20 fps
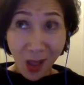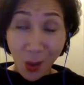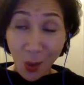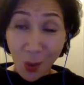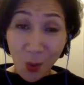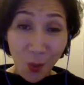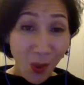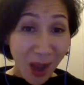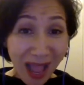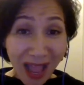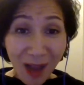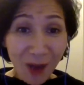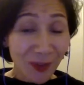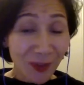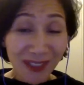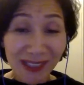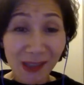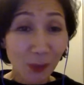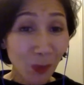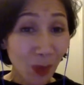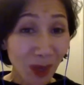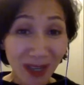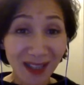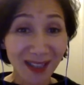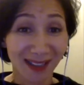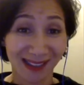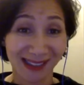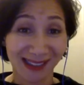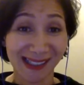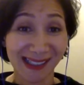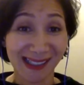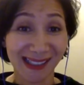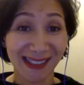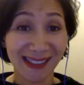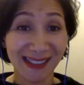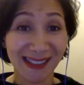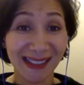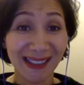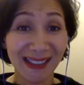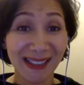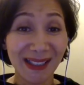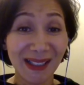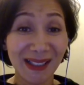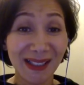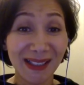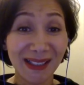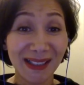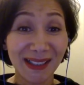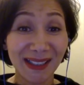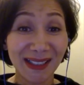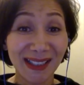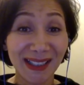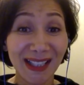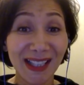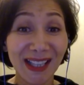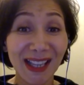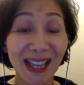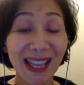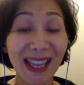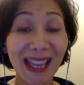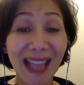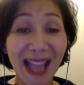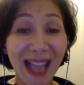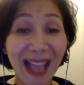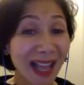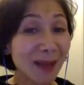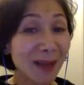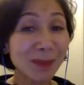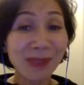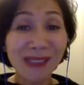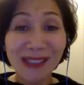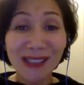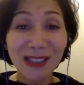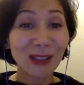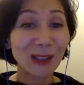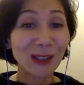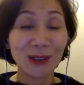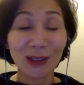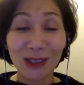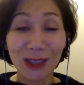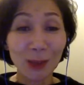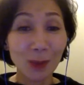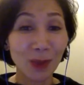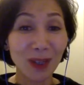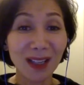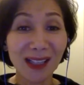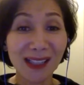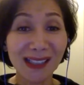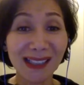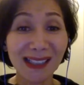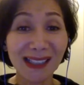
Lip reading: wow, this works. It absolutely works.